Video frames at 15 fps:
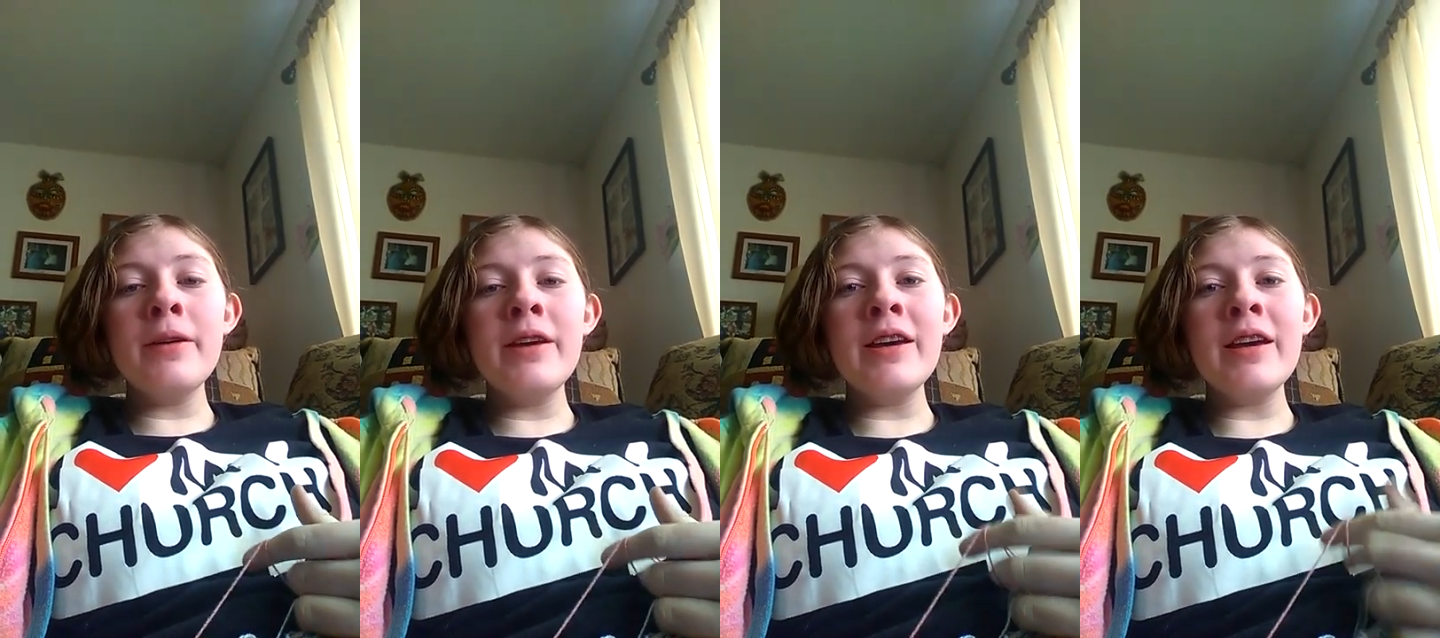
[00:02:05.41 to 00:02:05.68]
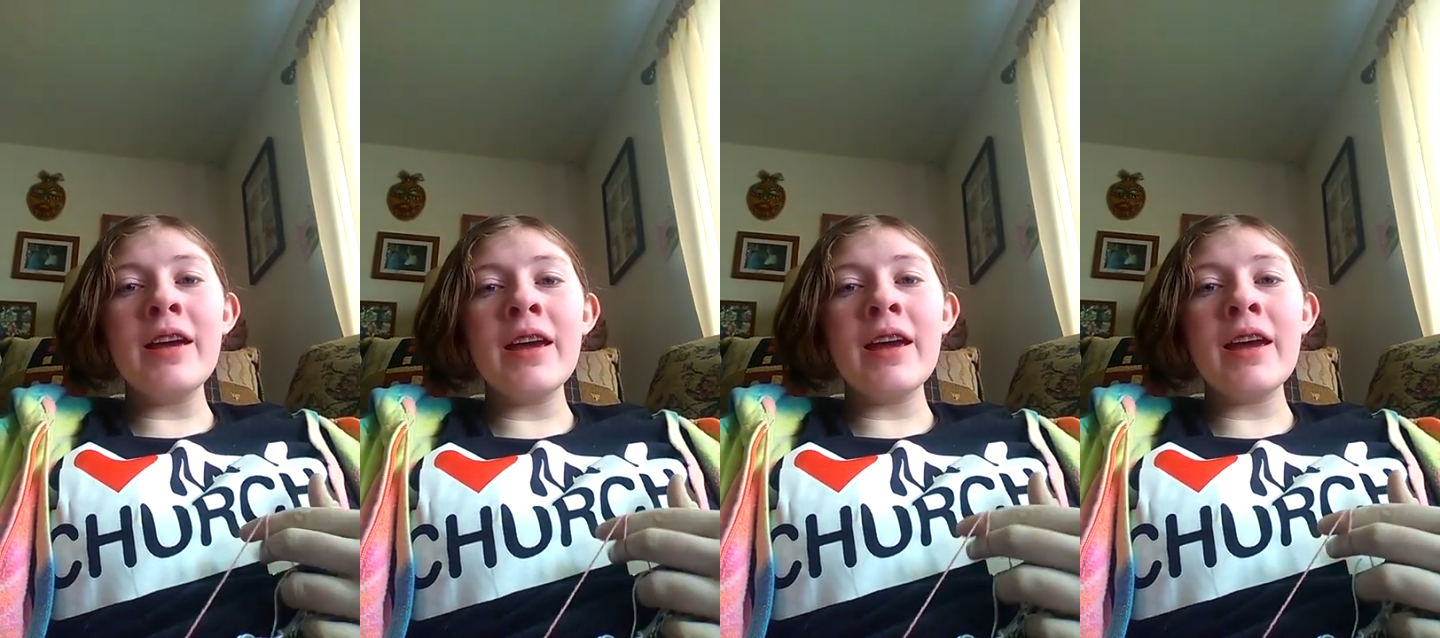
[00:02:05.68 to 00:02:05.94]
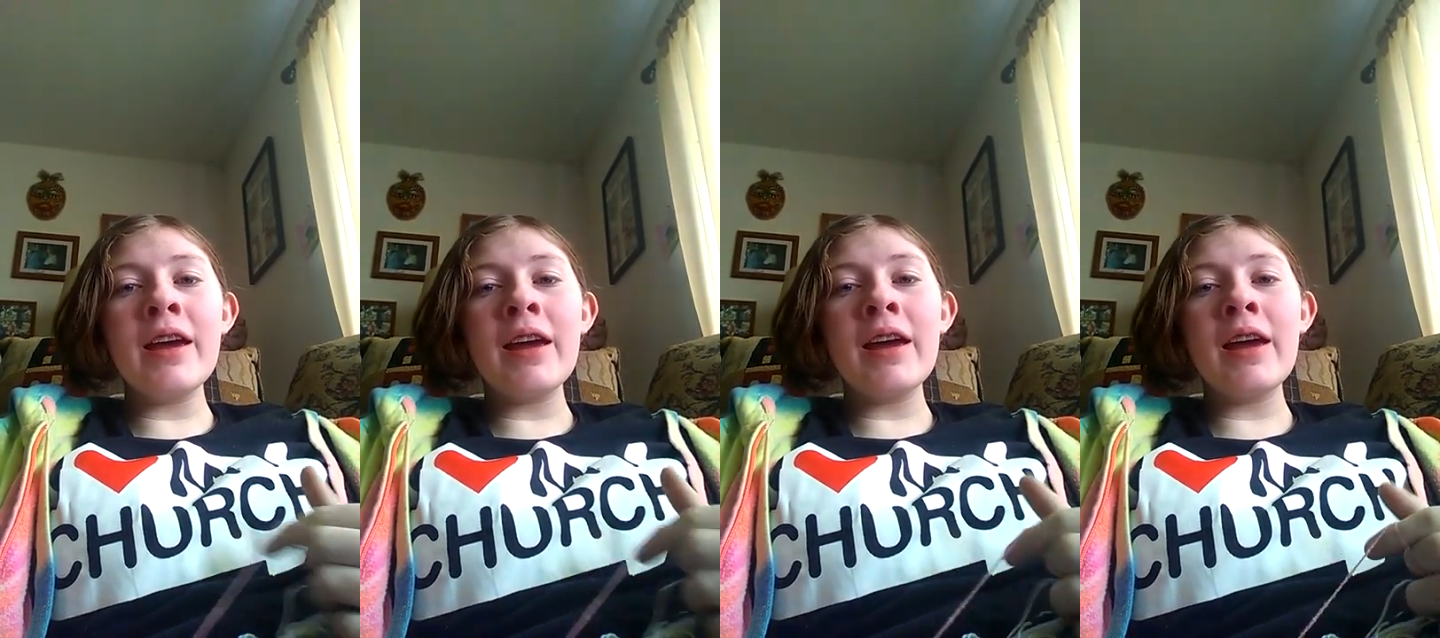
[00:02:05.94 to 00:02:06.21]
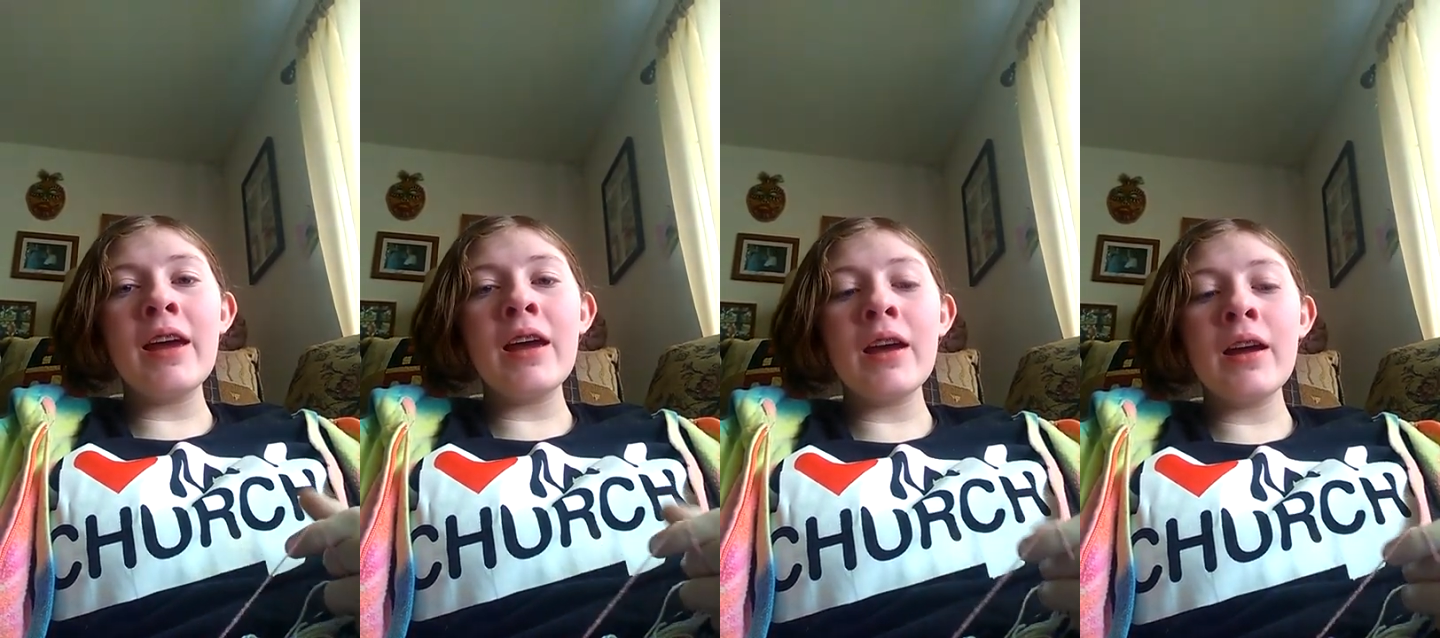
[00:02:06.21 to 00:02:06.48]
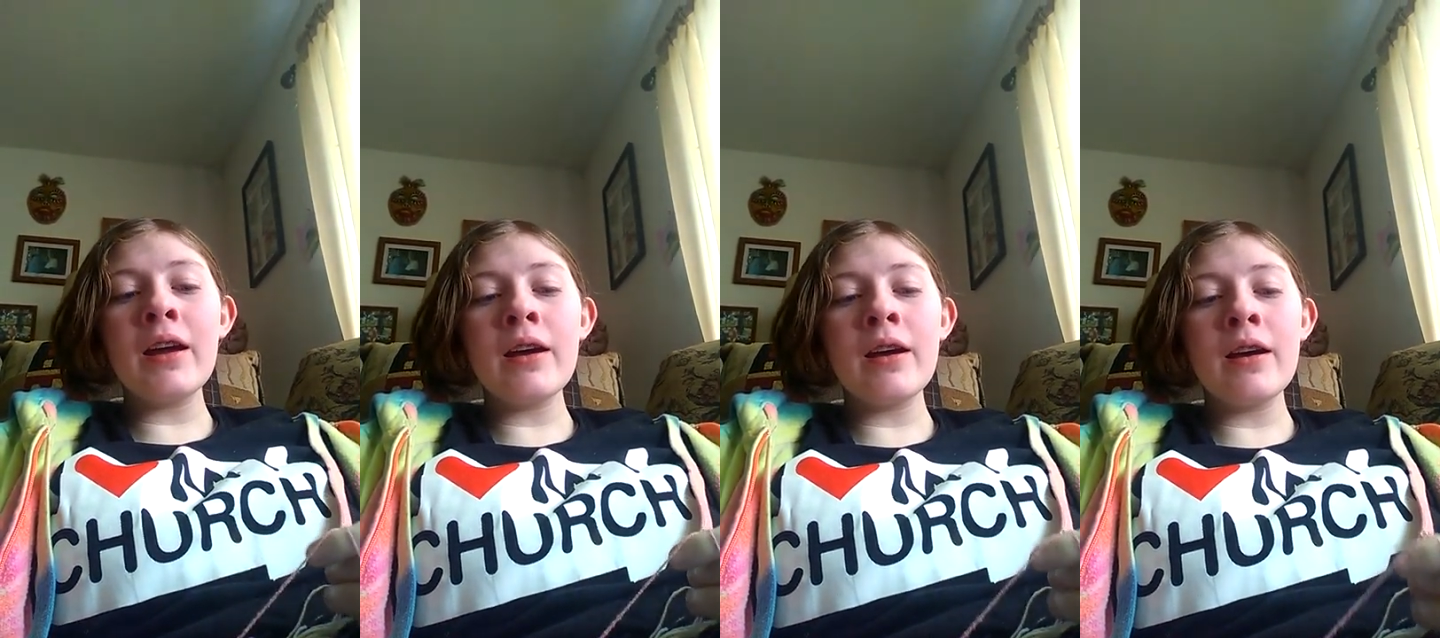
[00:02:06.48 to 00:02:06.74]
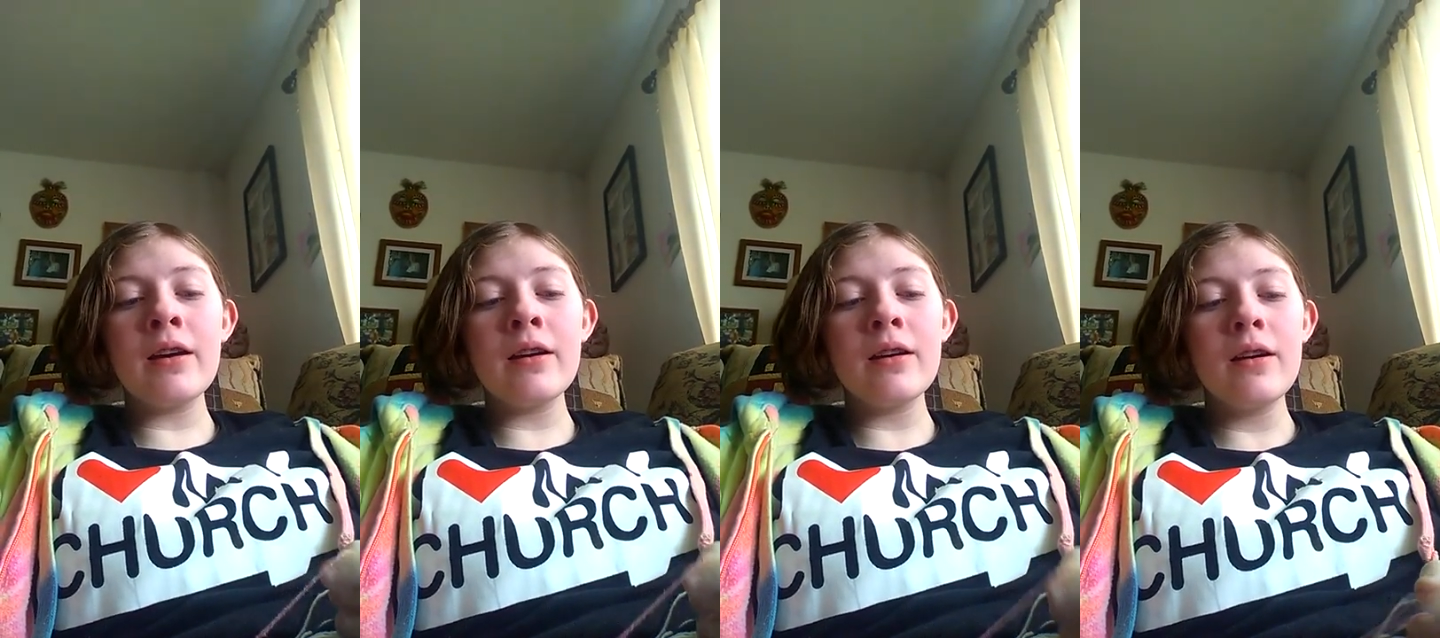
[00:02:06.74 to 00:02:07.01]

be.